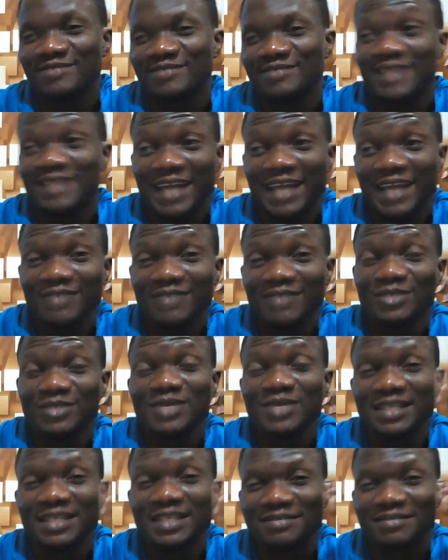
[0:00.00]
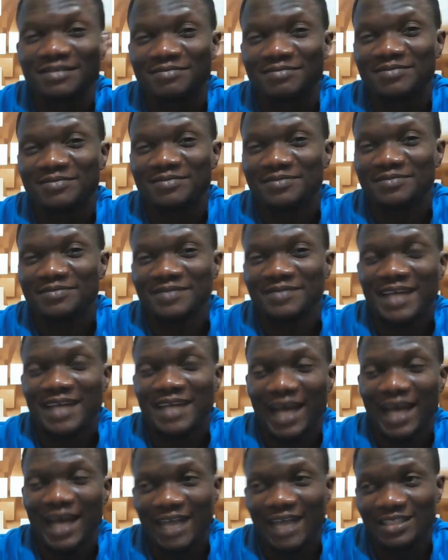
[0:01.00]
Life is sweet.
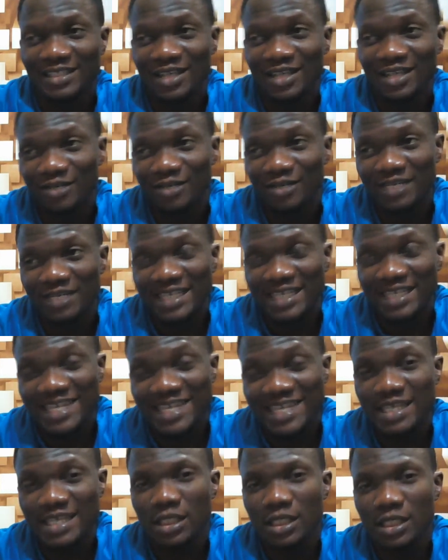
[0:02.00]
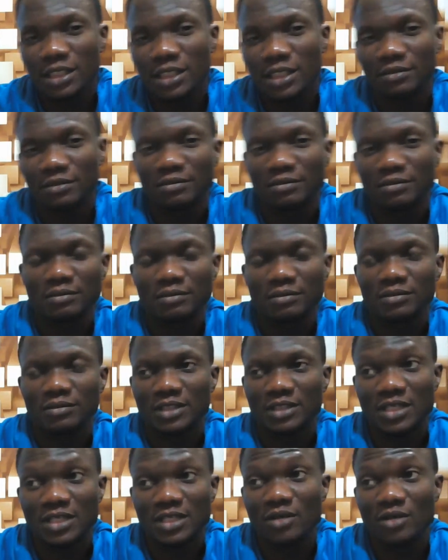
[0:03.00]
I still got to be king. I
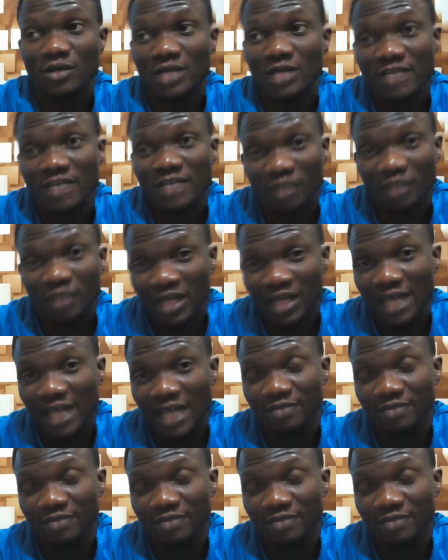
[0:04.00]
still got to live my life.